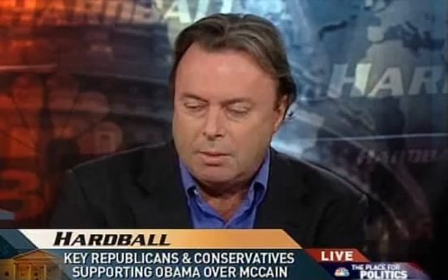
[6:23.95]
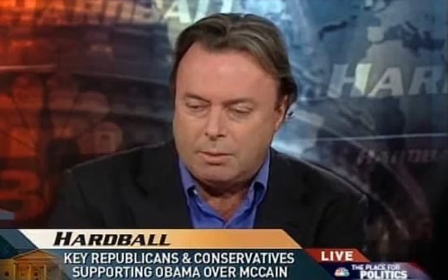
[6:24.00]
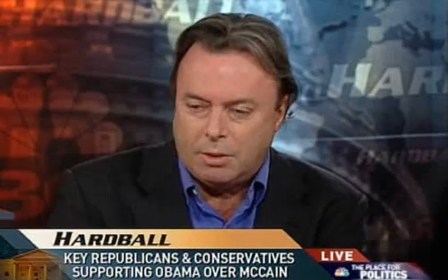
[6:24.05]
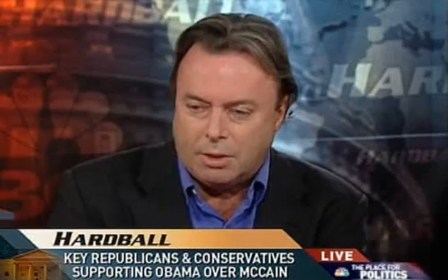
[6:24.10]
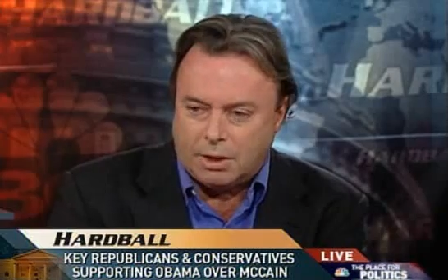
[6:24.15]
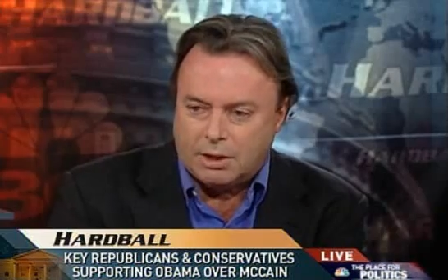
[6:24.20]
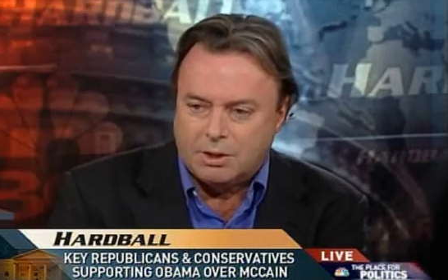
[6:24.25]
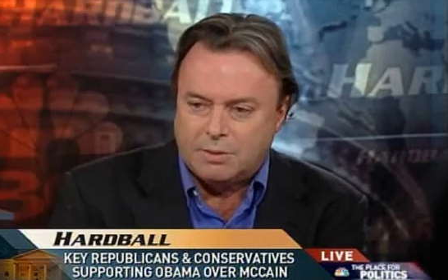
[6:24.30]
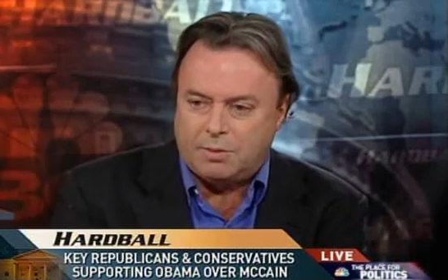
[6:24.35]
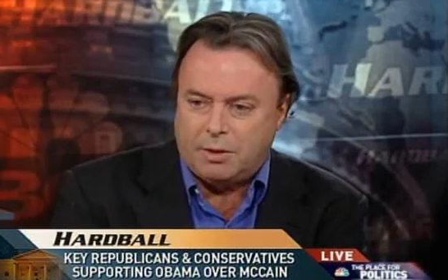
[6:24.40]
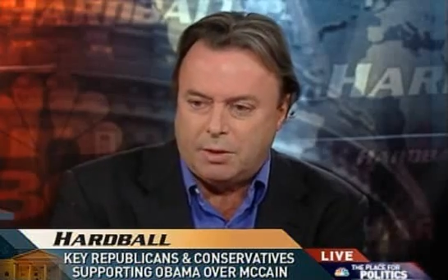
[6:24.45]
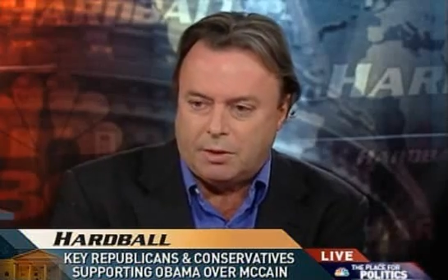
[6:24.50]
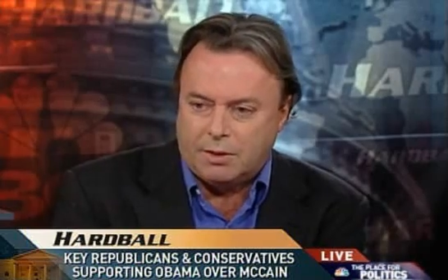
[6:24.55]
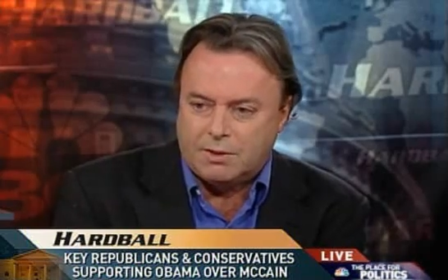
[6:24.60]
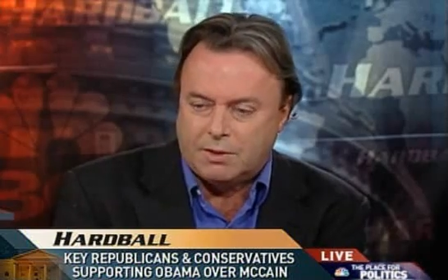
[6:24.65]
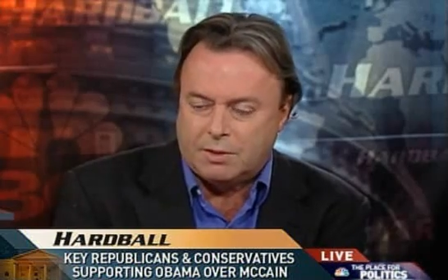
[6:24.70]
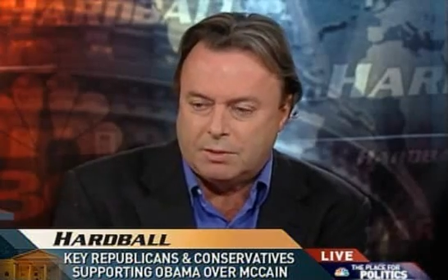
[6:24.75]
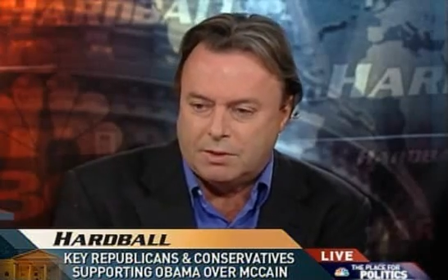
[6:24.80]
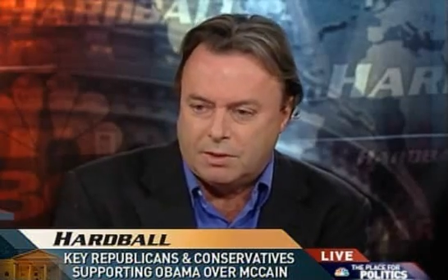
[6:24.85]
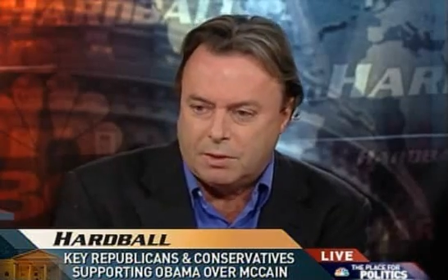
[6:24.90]
being
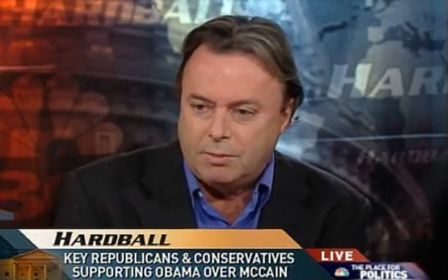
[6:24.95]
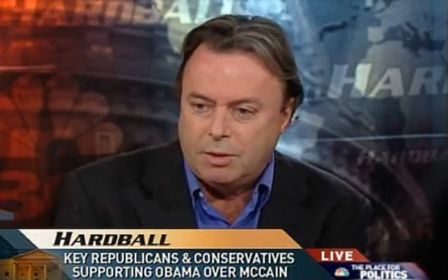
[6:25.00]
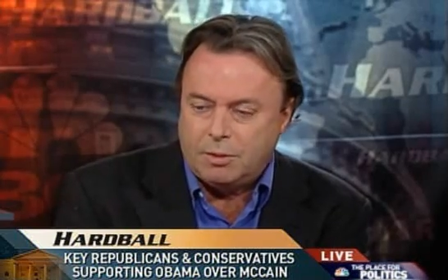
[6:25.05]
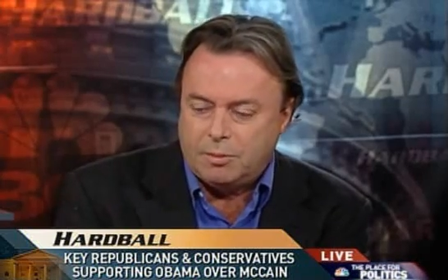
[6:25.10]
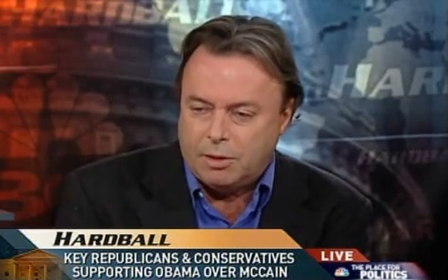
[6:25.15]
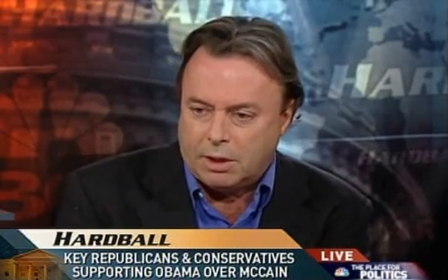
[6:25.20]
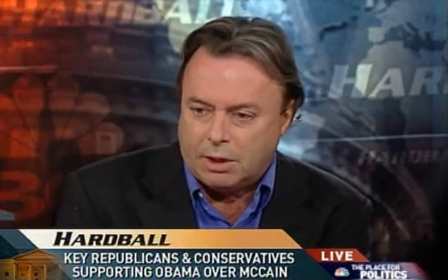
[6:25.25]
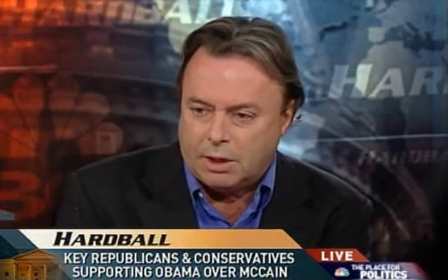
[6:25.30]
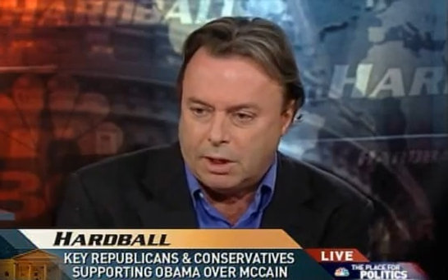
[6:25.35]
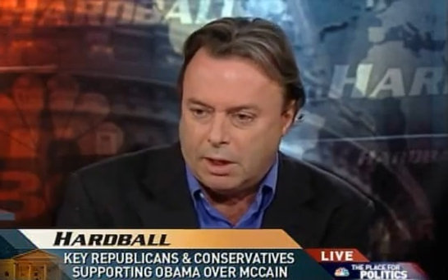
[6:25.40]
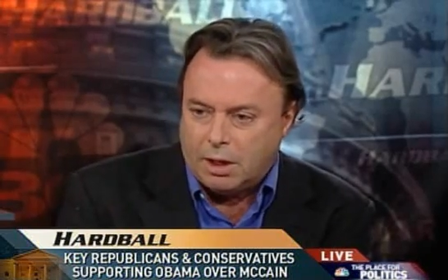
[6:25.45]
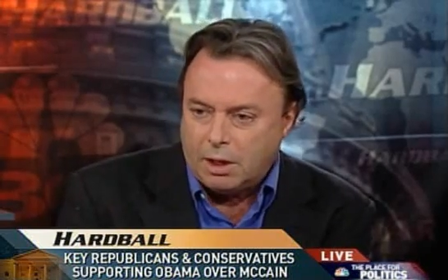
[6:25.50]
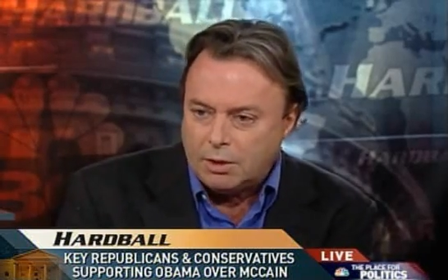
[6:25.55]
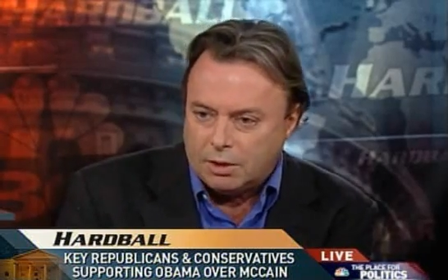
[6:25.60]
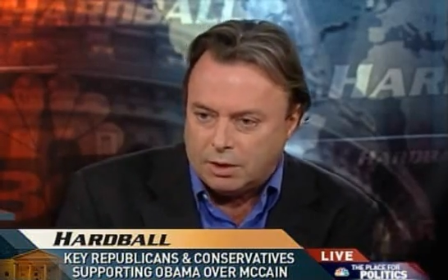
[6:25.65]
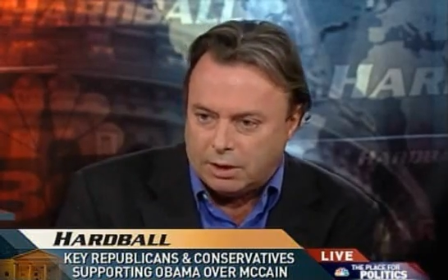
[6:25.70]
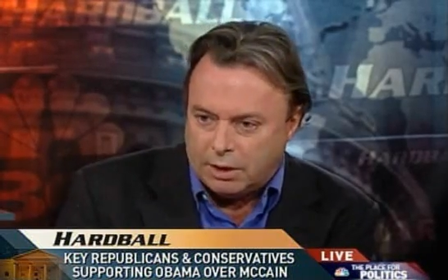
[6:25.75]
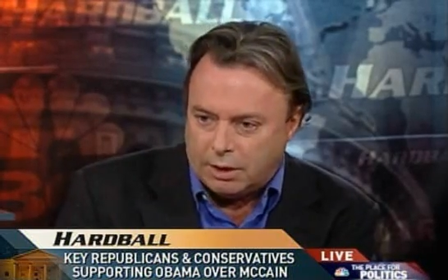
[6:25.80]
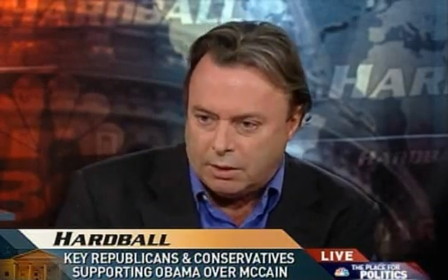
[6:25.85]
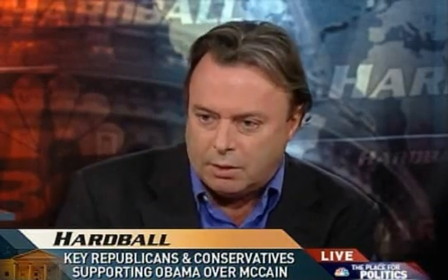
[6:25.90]
experienced, and simply being
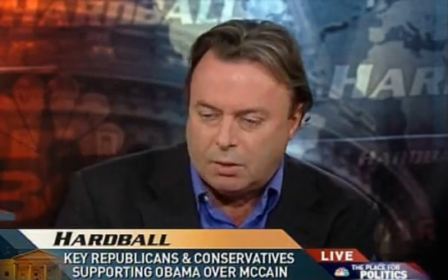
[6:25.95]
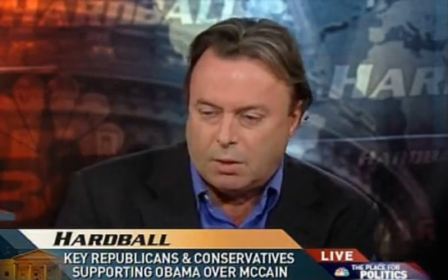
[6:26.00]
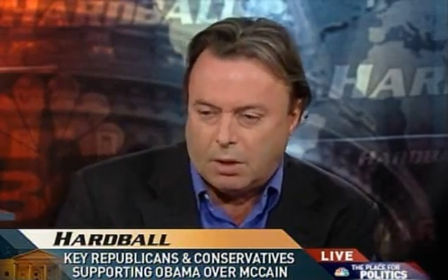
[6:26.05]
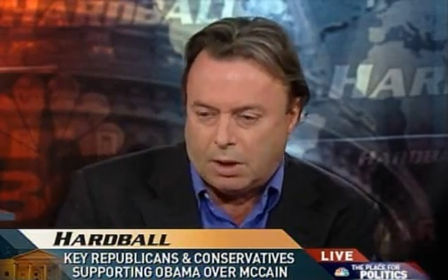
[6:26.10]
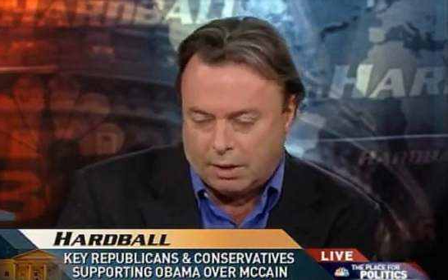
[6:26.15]
elderly